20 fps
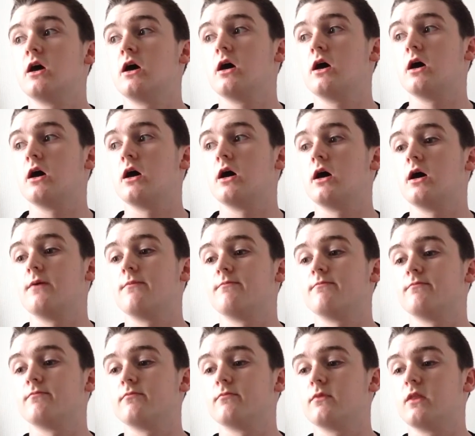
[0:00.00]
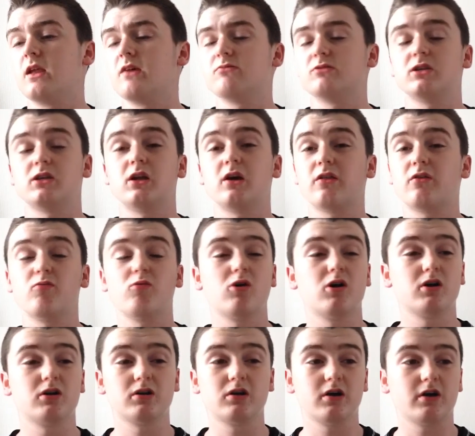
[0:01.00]
There was another
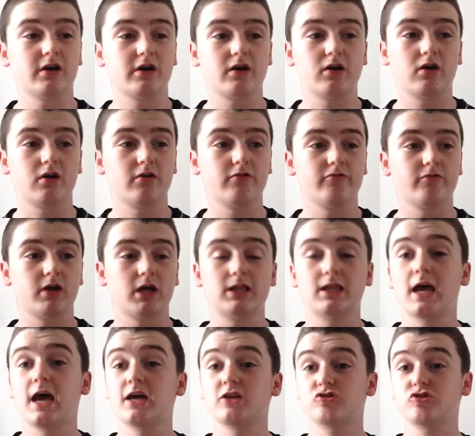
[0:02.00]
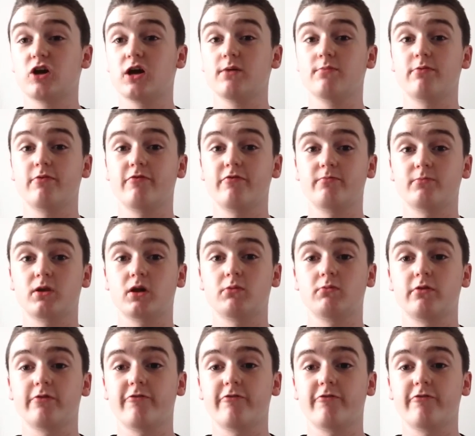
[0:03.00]
one, I can't remember, a Tetrap from Time of the